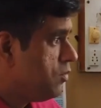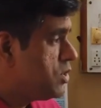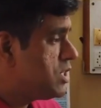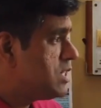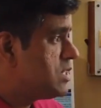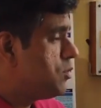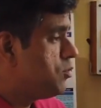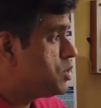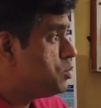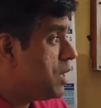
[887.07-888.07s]

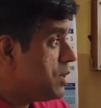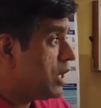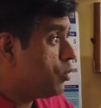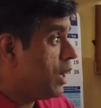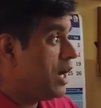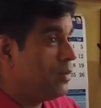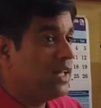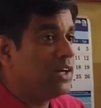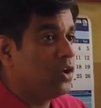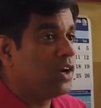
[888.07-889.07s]
which may be required
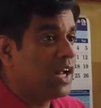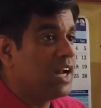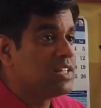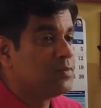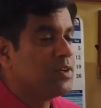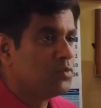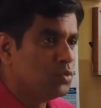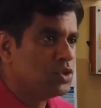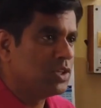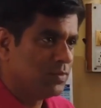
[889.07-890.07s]
by that organism in
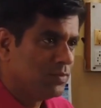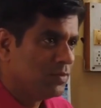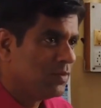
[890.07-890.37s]
future.